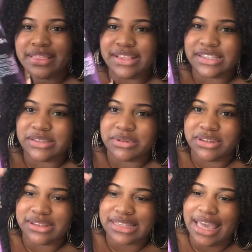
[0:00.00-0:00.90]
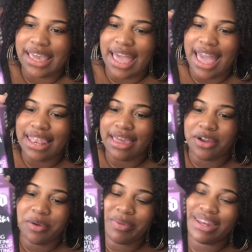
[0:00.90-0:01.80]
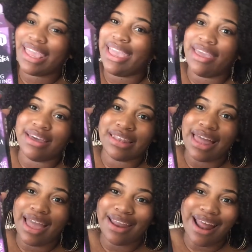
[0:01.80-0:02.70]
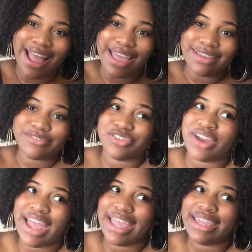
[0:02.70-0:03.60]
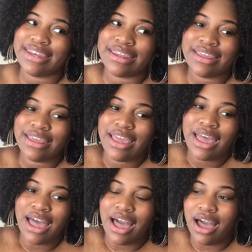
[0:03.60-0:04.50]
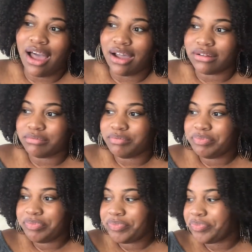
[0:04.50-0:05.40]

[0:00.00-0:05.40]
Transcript: this is what it looks like I like Urban Decay a lot I've tried um,